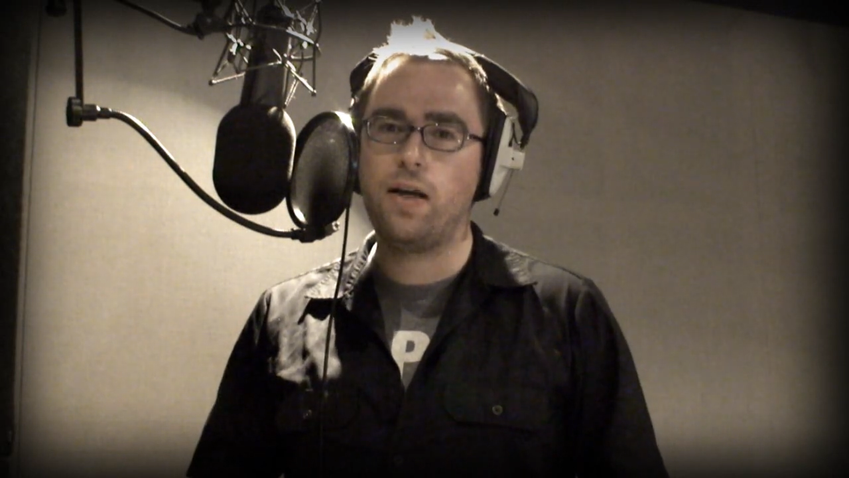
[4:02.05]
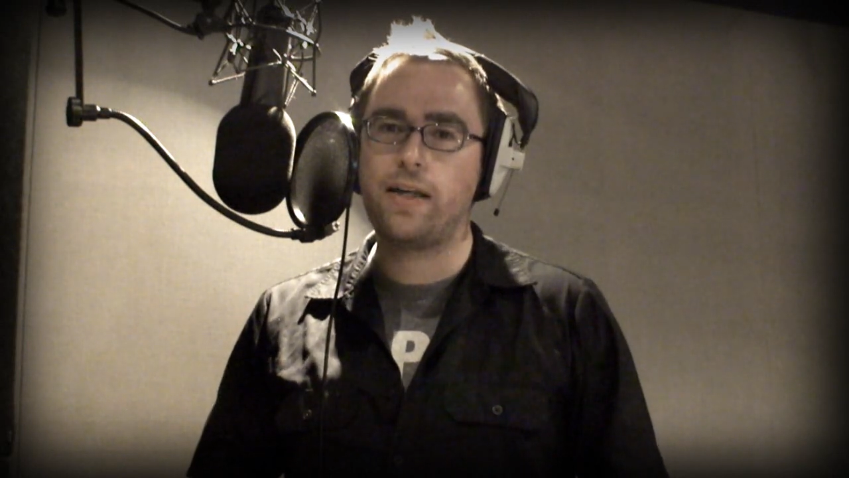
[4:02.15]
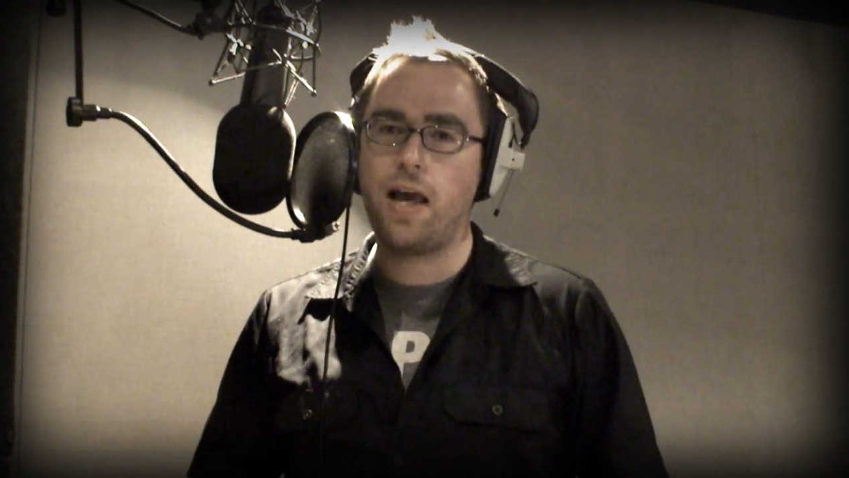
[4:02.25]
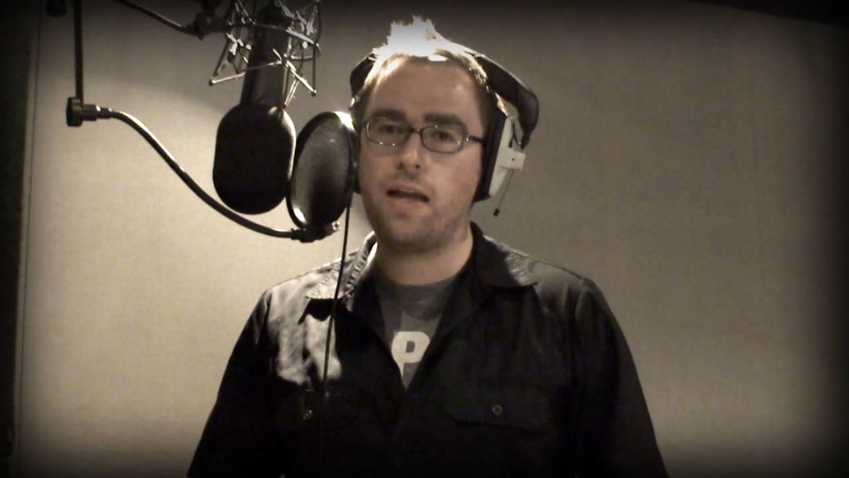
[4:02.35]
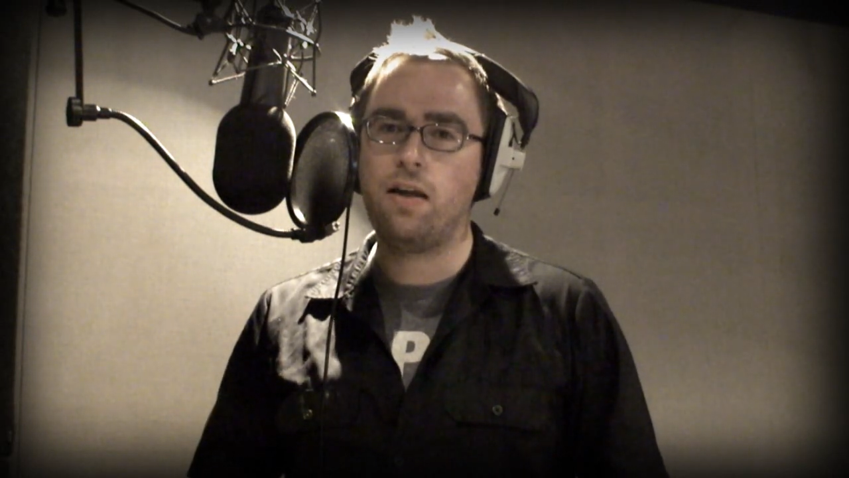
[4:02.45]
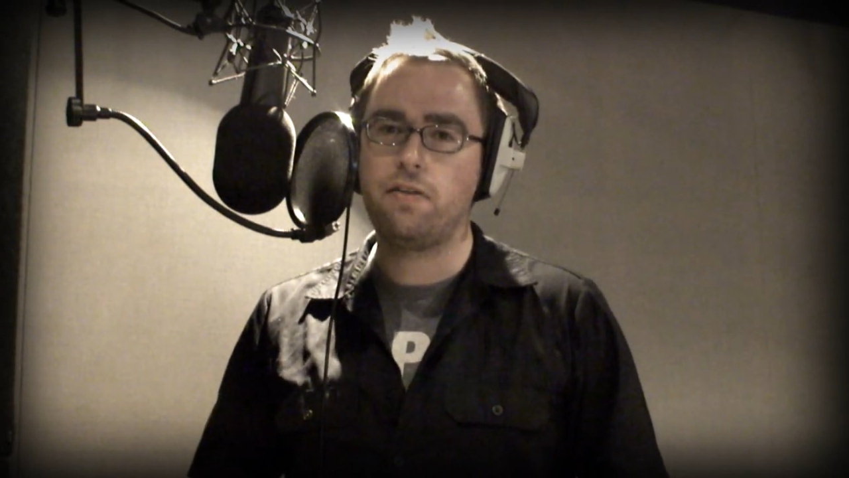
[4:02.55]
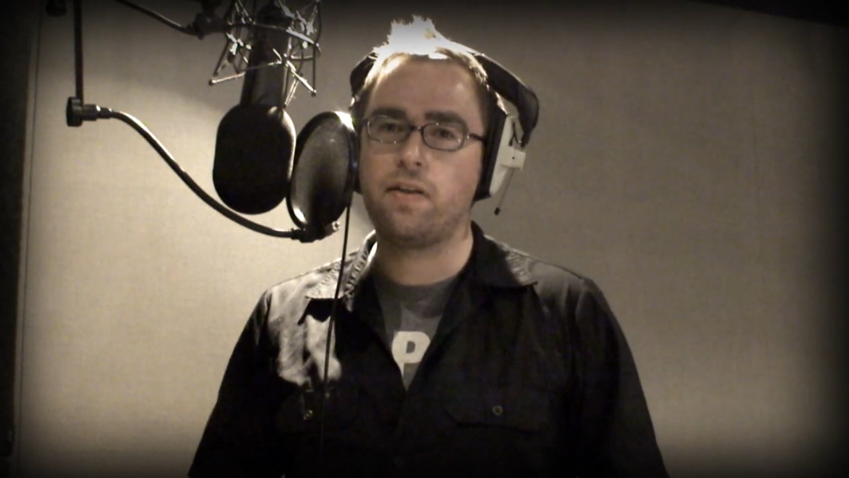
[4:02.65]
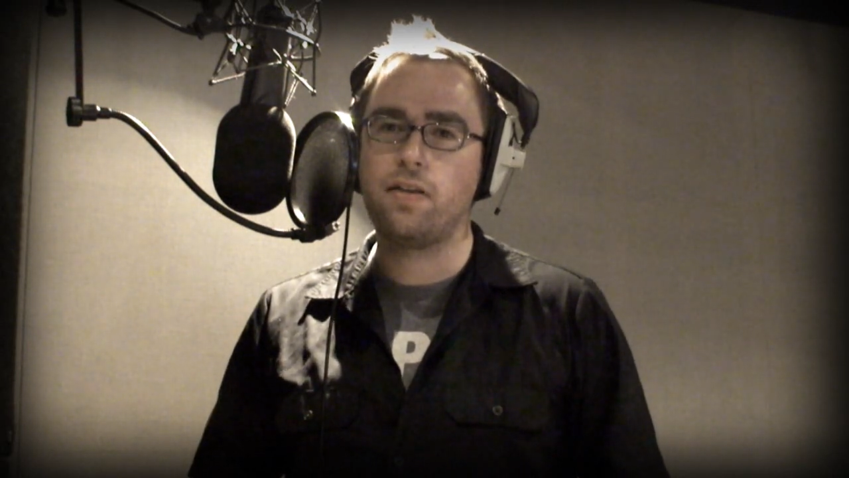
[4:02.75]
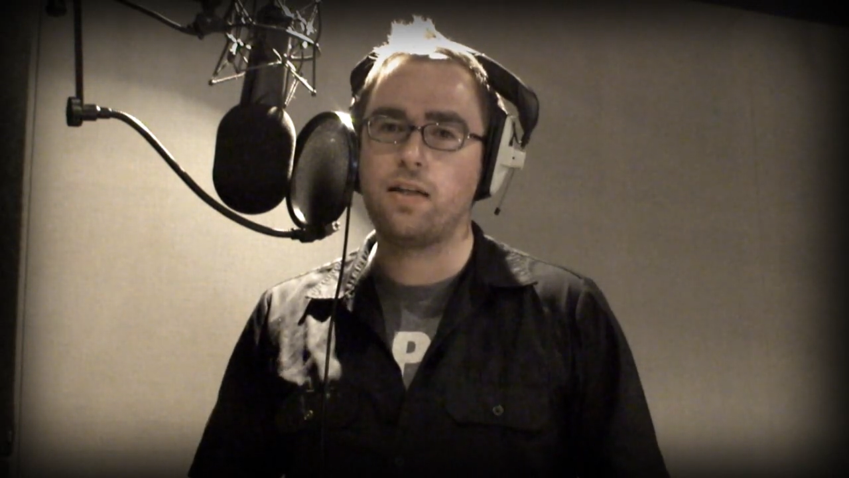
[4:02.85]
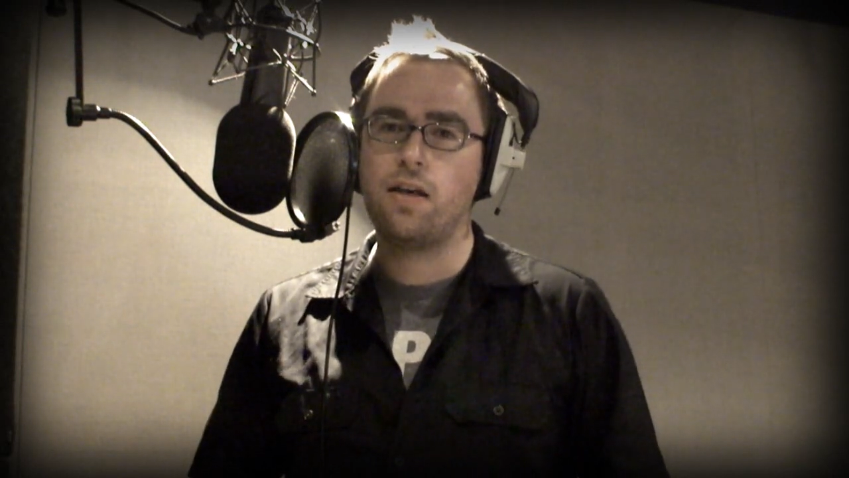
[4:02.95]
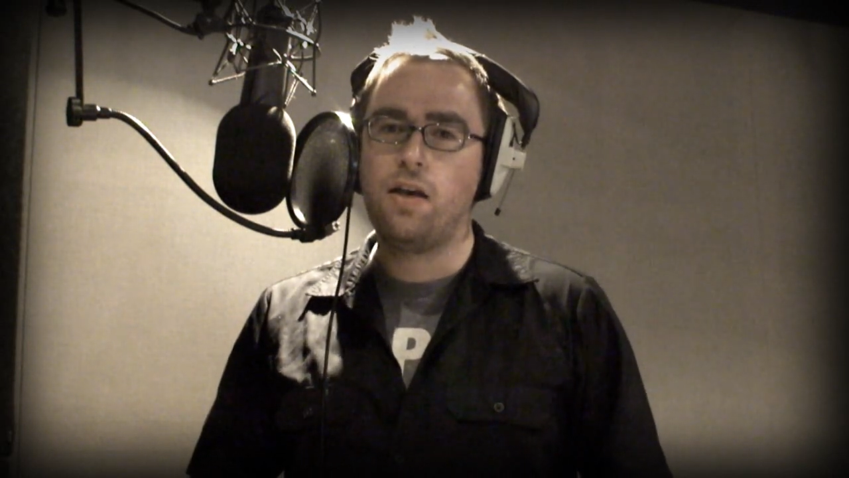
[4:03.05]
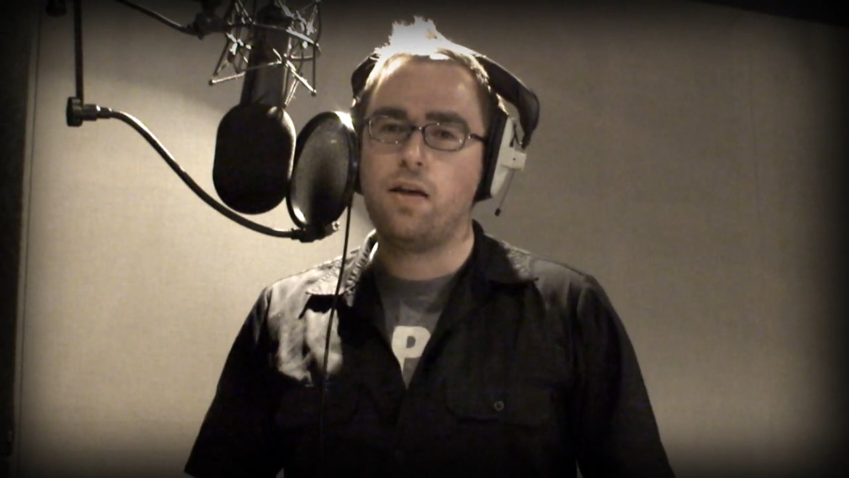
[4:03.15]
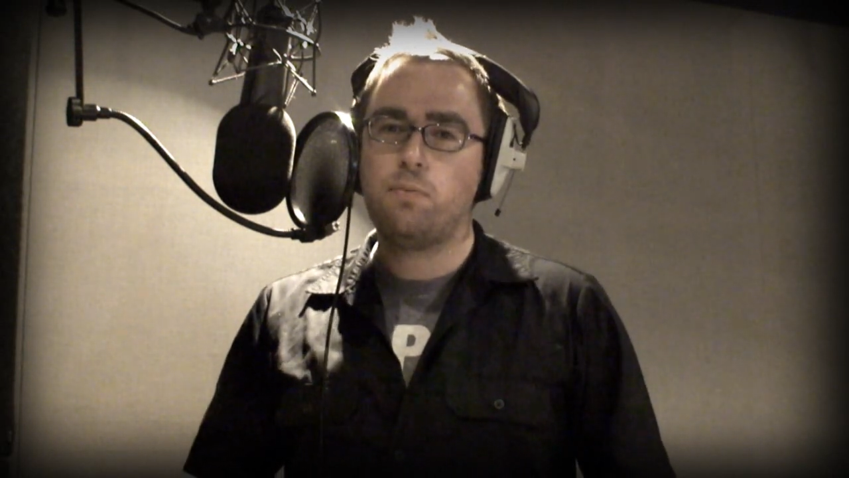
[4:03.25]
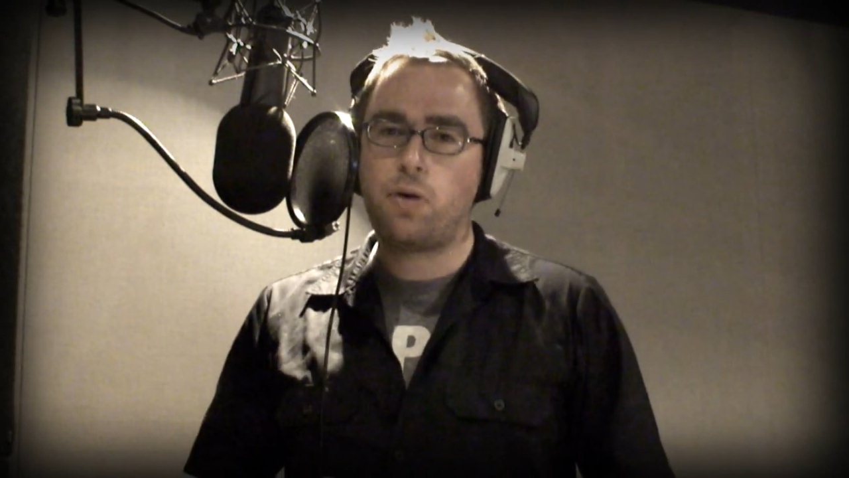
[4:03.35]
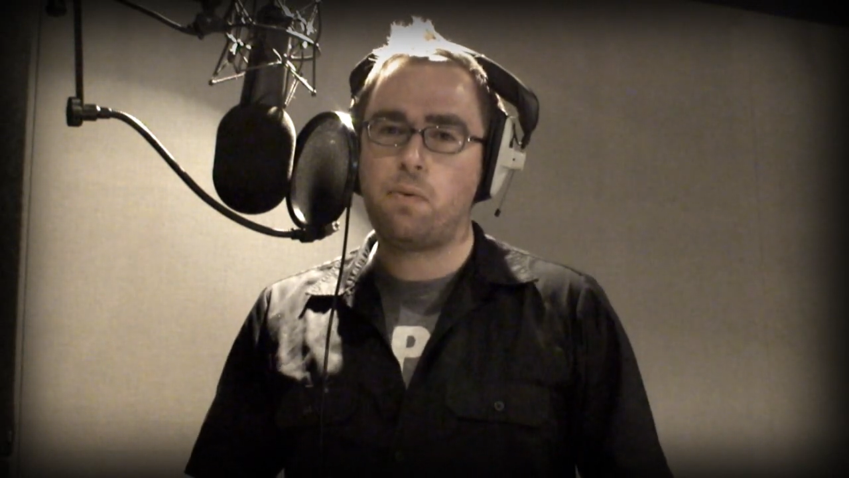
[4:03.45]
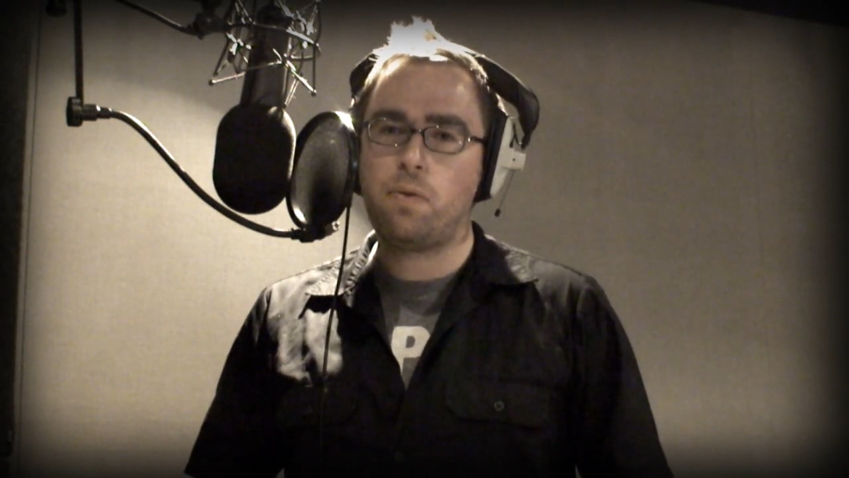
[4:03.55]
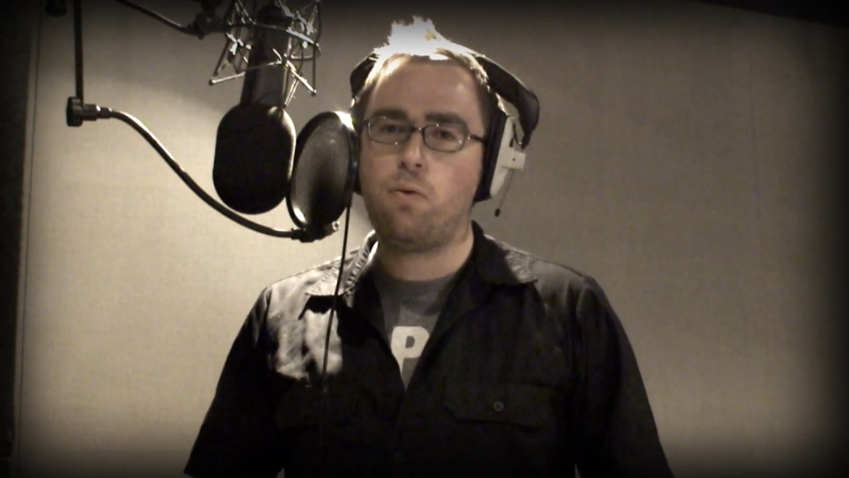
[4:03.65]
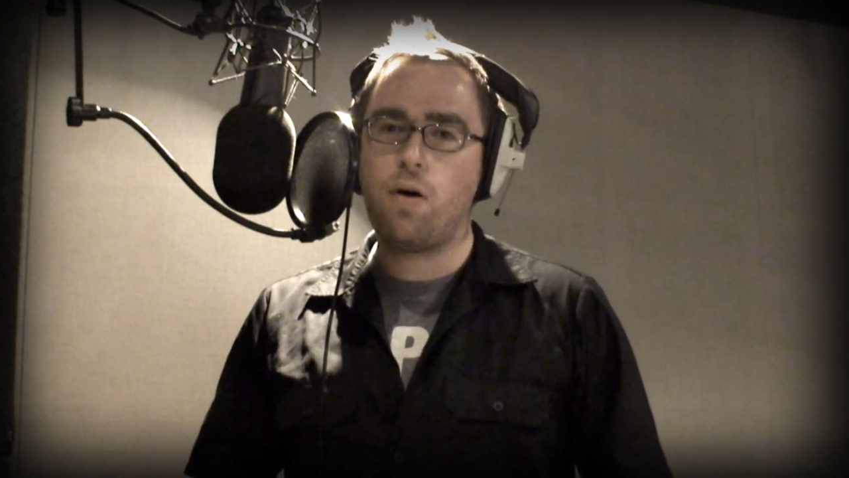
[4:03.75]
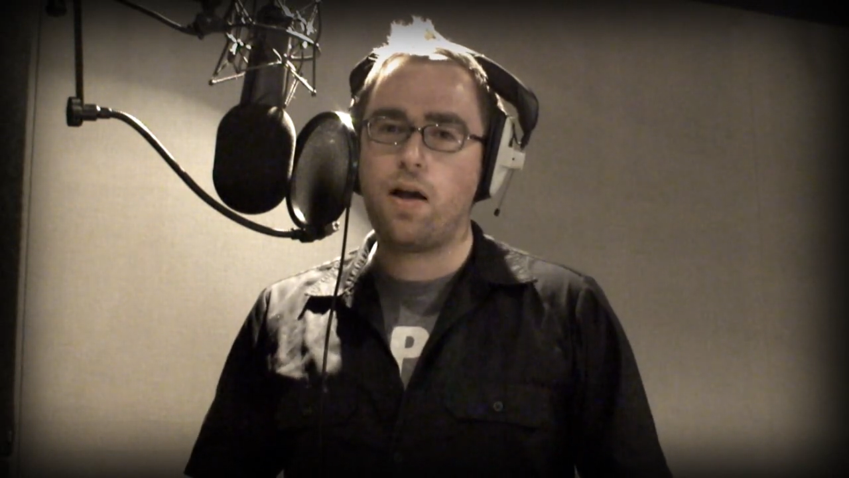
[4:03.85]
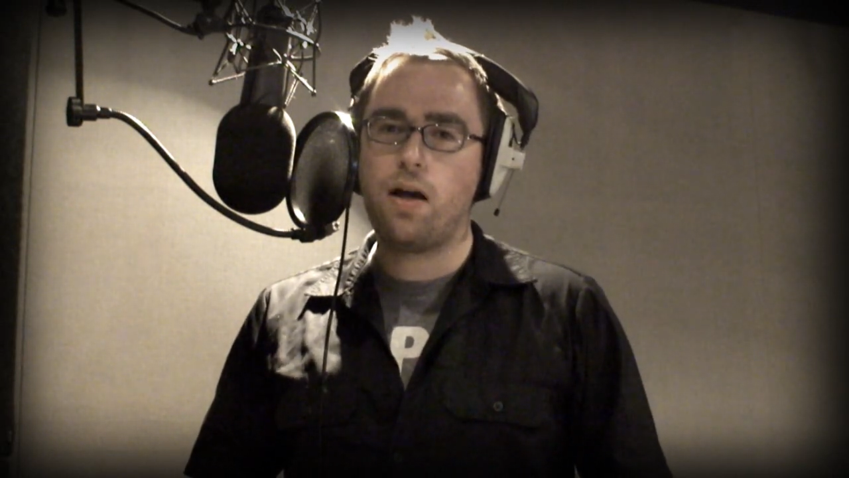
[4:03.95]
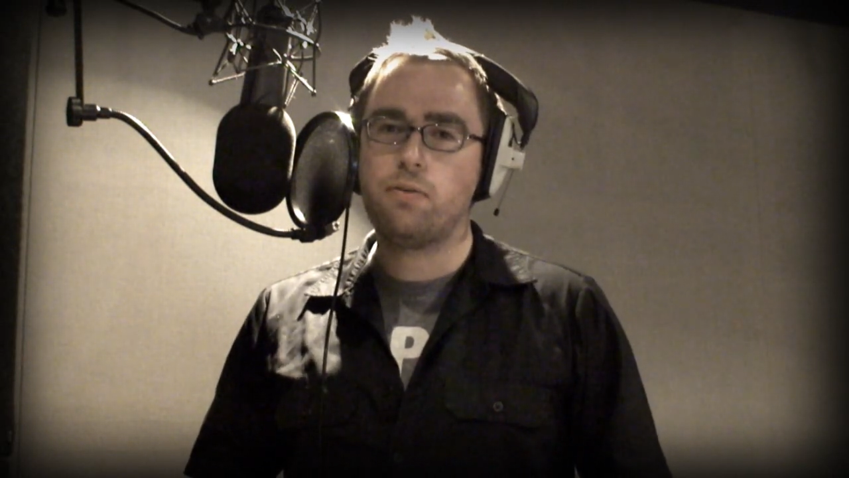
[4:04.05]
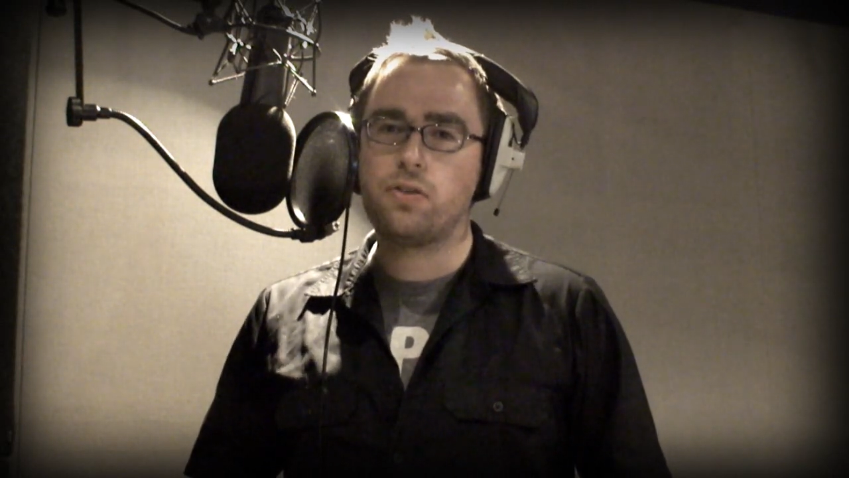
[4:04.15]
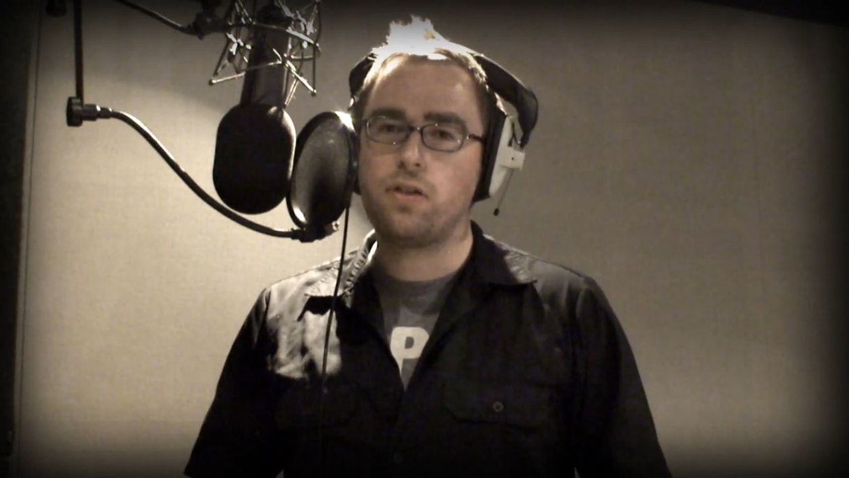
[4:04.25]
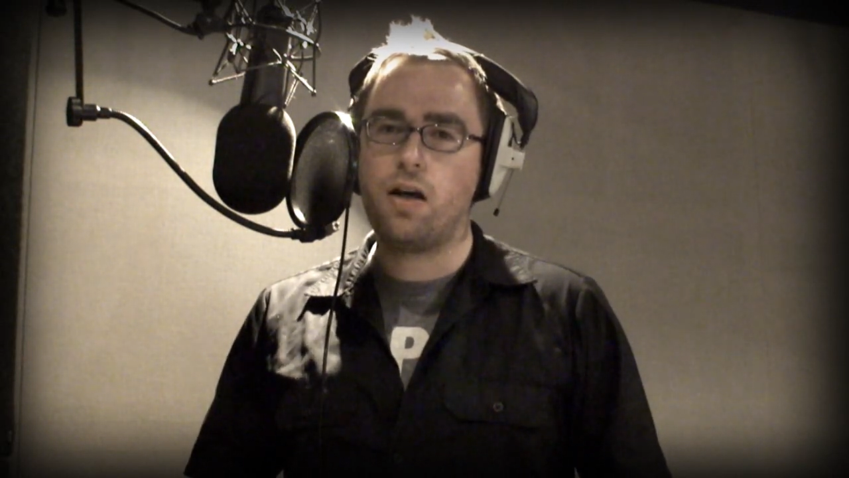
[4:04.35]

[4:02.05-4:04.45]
Again, I think that probably why I was